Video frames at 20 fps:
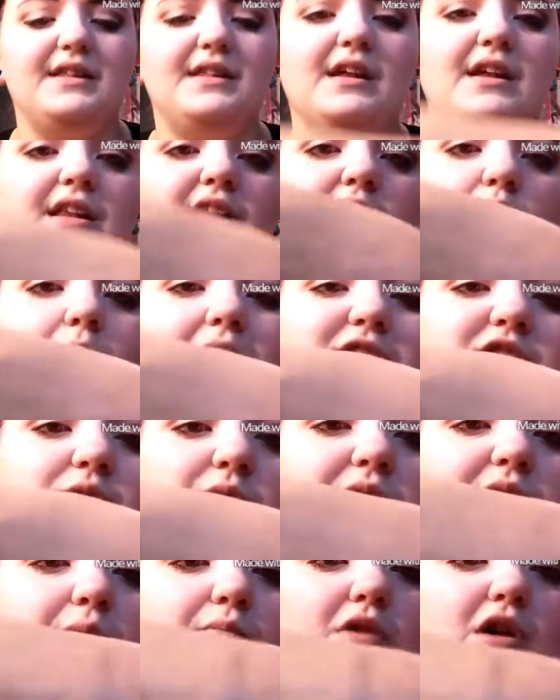It's swatched
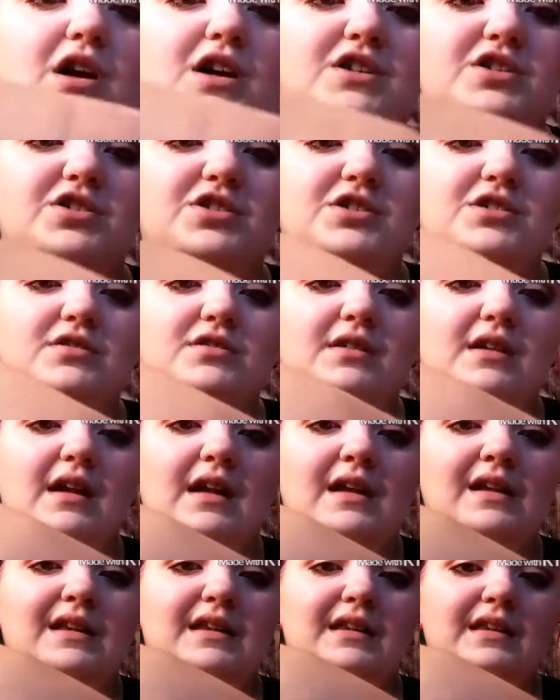with the brush.
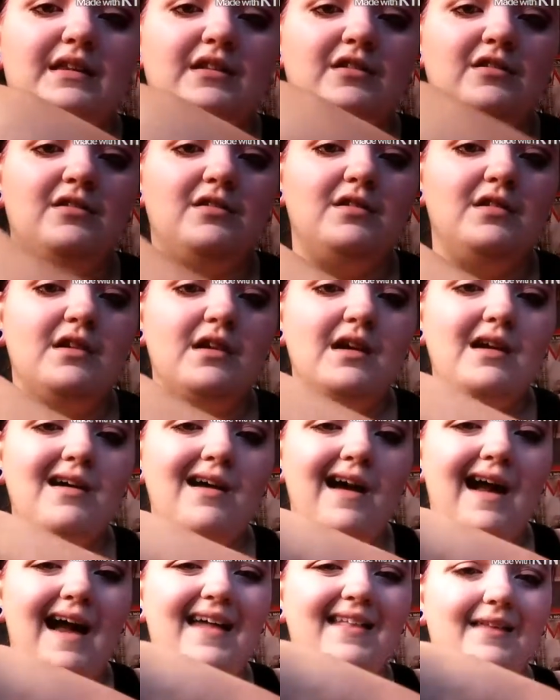
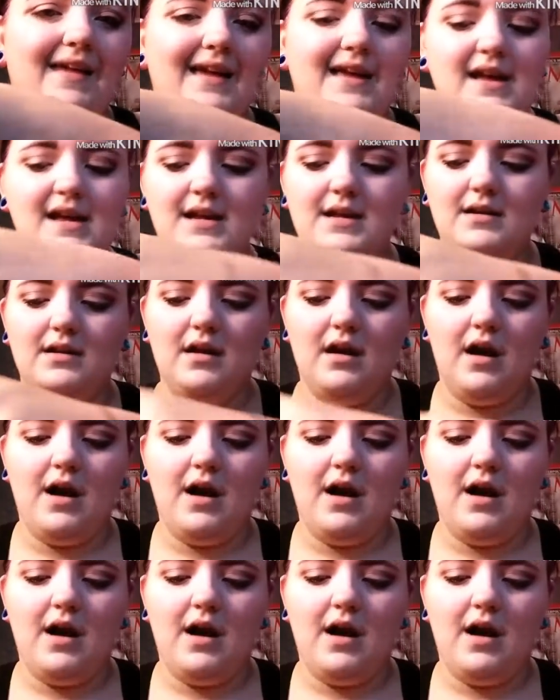I like it.